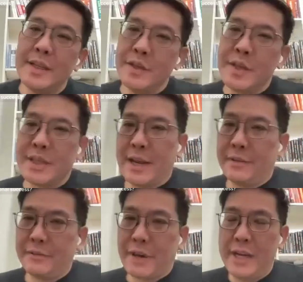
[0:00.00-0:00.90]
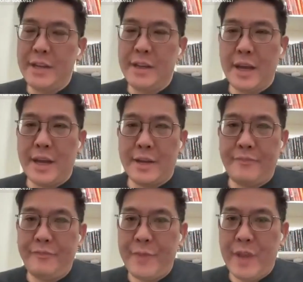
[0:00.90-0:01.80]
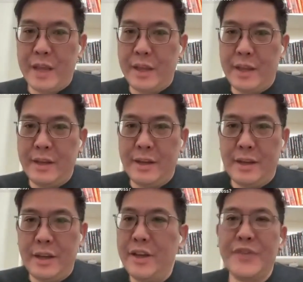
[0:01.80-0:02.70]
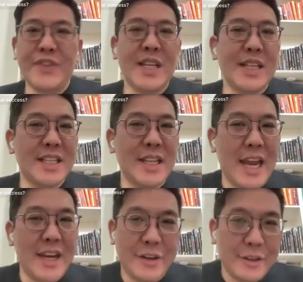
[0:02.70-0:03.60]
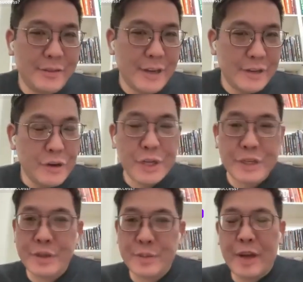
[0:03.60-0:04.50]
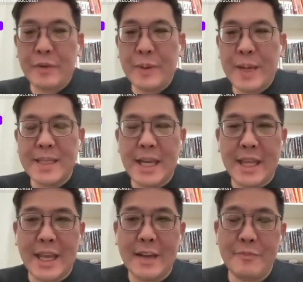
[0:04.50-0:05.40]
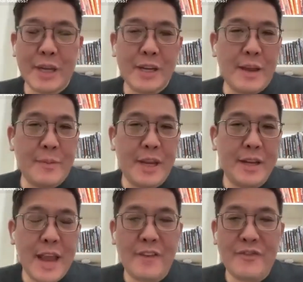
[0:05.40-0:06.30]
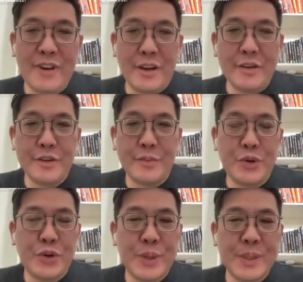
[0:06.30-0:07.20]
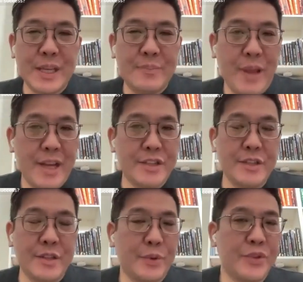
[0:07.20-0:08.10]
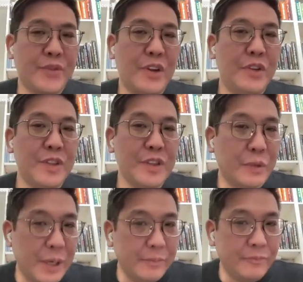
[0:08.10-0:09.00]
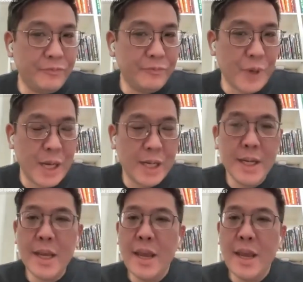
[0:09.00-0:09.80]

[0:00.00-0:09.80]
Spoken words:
it's interesting, right? You've set the standard, and no disrespect when I say that, but I mean, every entrepreneur has said patience, perseverance, and grit, right?